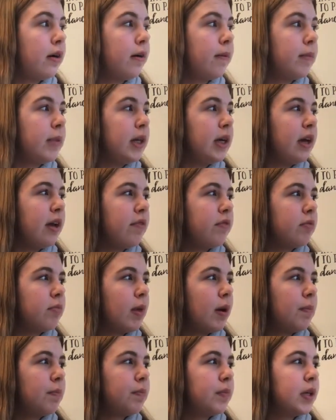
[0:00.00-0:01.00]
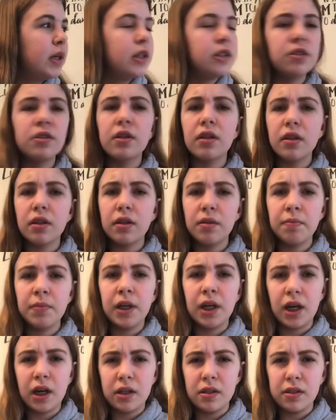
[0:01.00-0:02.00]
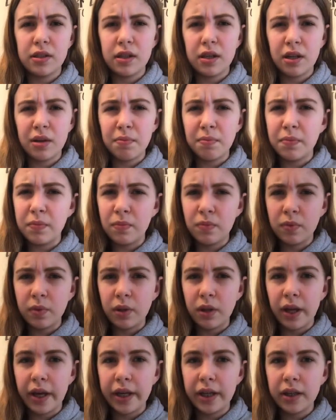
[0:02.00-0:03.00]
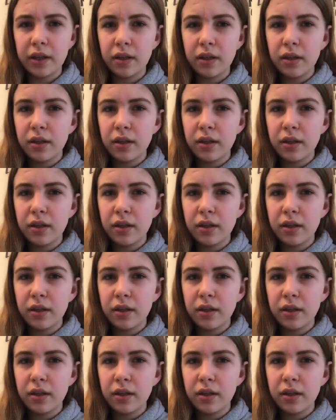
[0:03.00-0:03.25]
they gave them up. It's because they're like